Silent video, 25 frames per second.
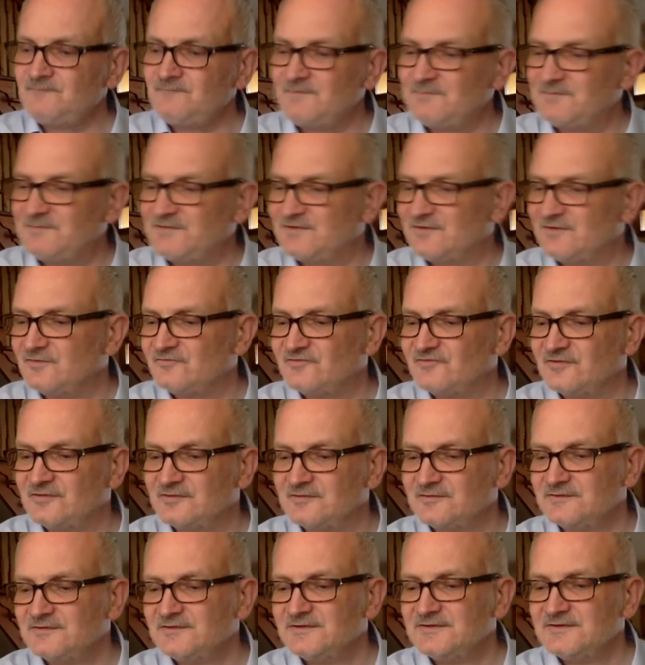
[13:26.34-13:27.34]
because
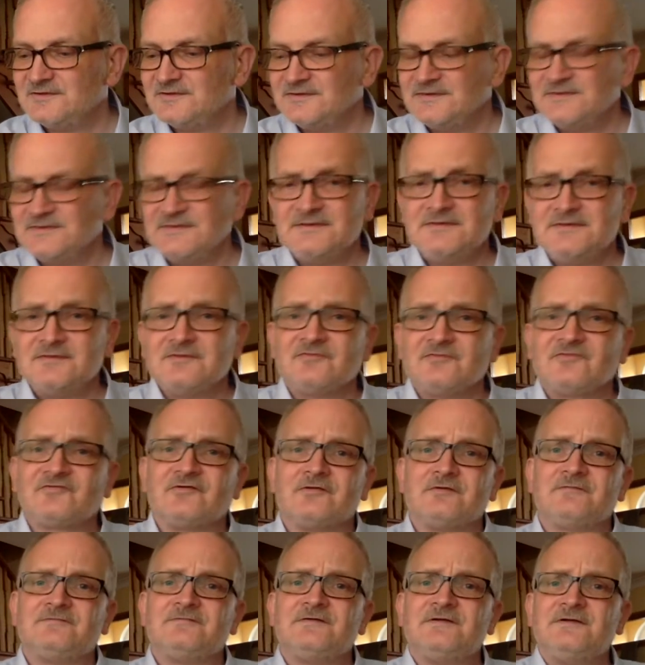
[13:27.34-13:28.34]
you're
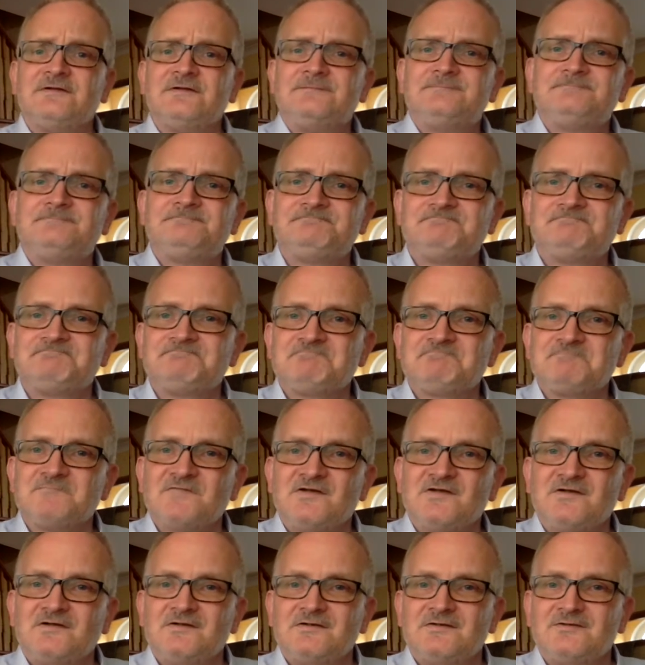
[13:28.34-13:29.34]
sort of
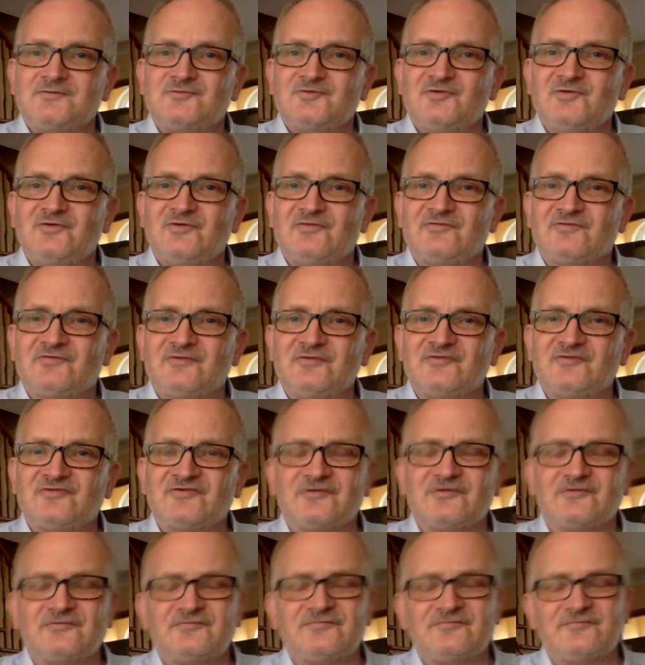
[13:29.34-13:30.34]
rooting through
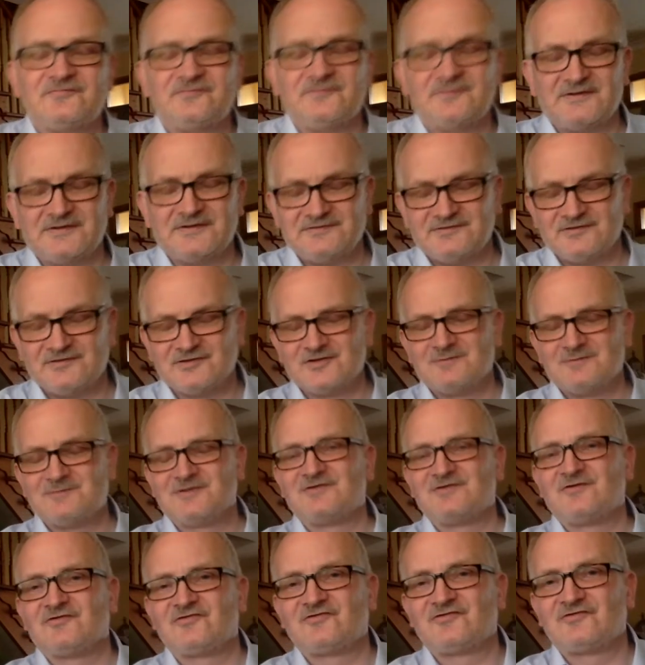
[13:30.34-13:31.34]
stuff and you come
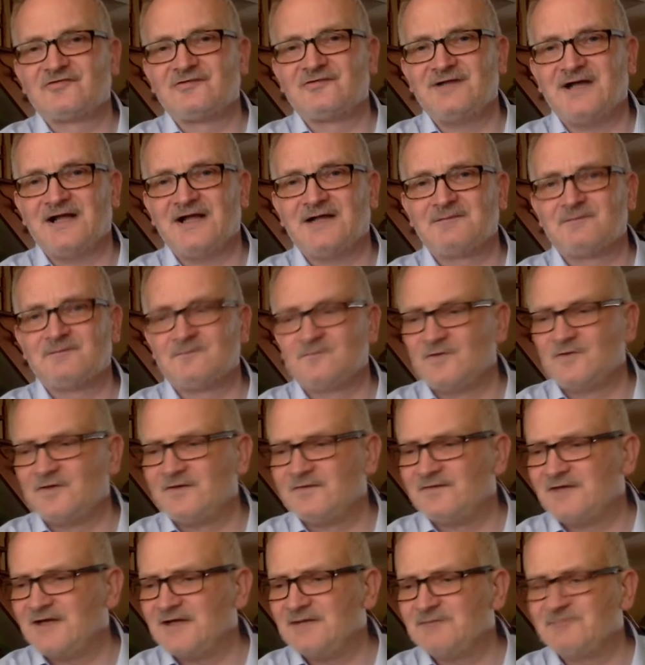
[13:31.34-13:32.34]
across an album where
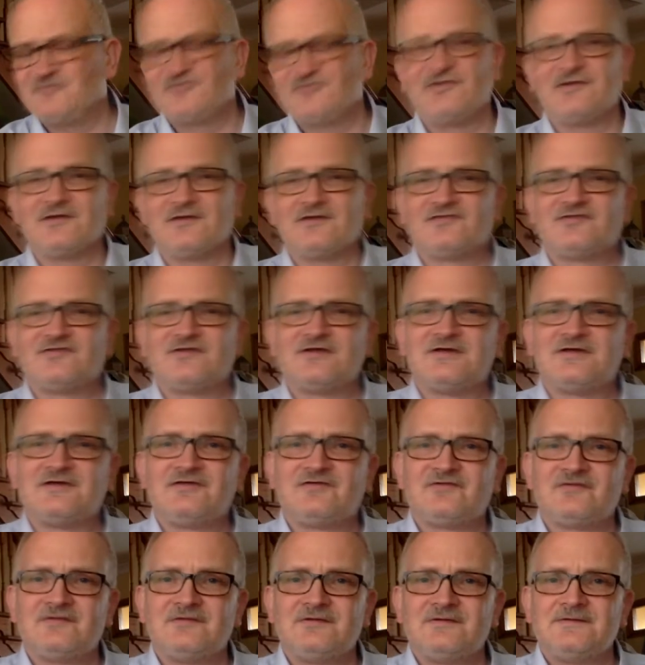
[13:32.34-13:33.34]
the hype sticker
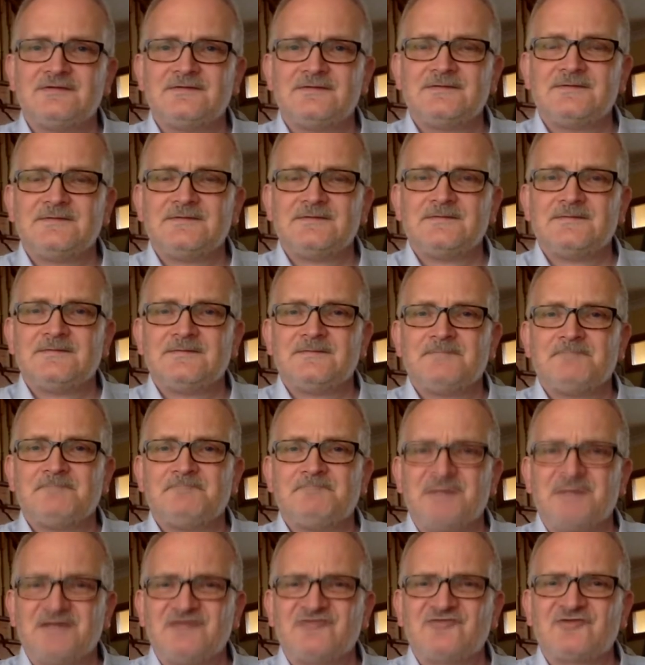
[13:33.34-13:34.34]
says,
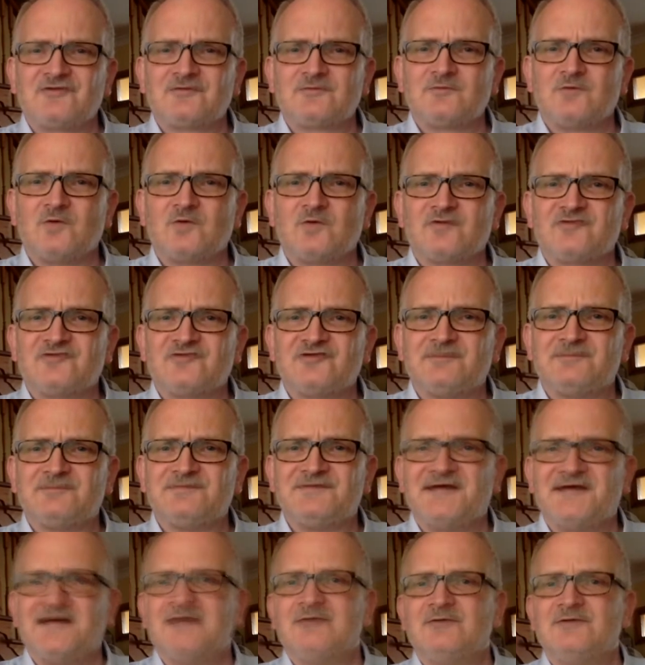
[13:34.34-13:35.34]
based on Watership
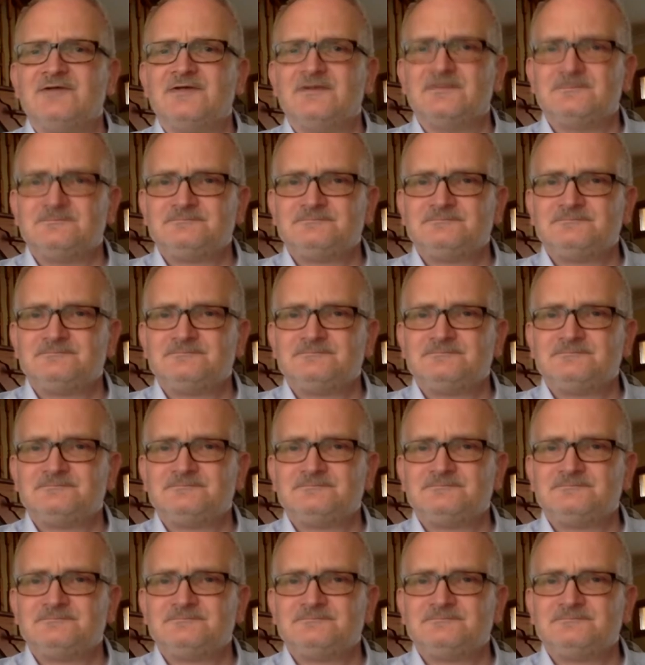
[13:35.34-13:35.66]
Down.